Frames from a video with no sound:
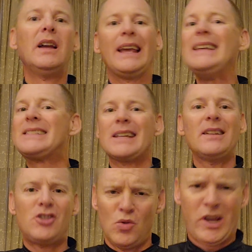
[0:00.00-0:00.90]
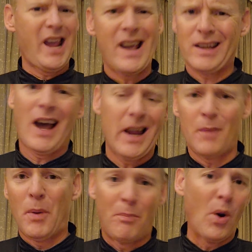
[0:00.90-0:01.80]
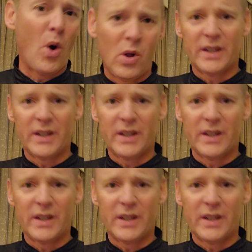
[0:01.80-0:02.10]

He says you can't kite up a pole,